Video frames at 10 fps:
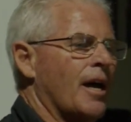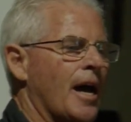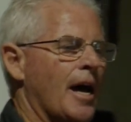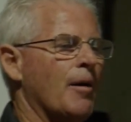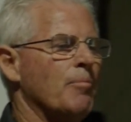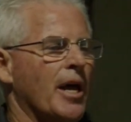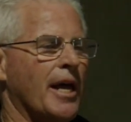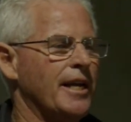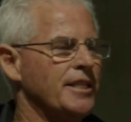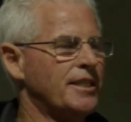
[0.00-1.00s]

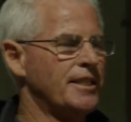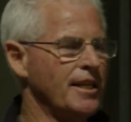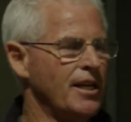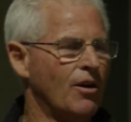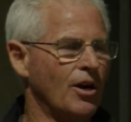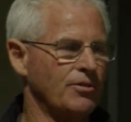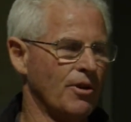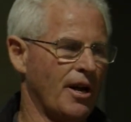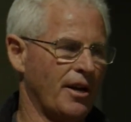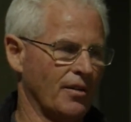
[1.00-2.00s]
and it's
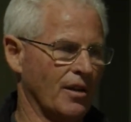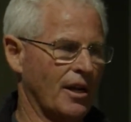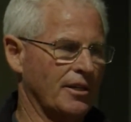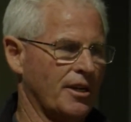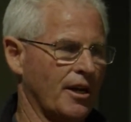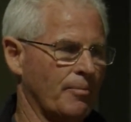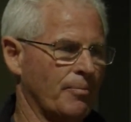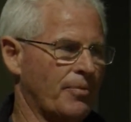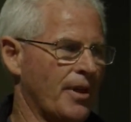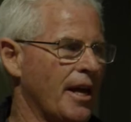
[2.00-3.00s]
dehydrating the landscape.
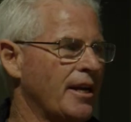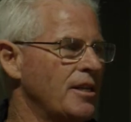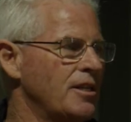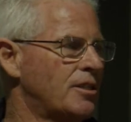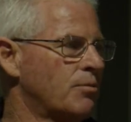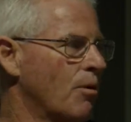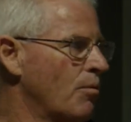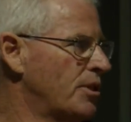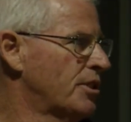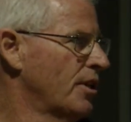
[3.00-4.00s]
That is what
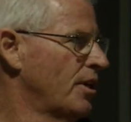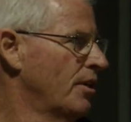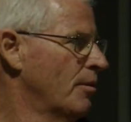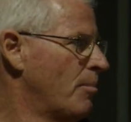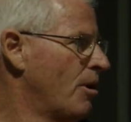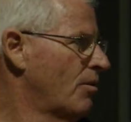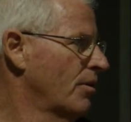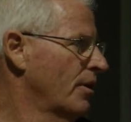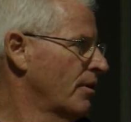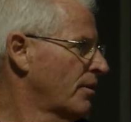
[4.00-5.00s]
we see in the bulk
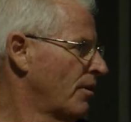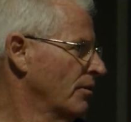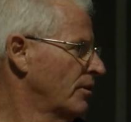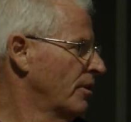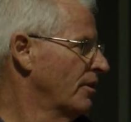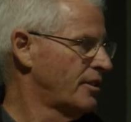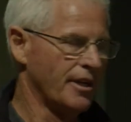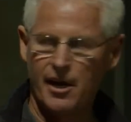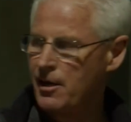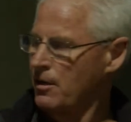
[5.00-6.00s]
of the continent today,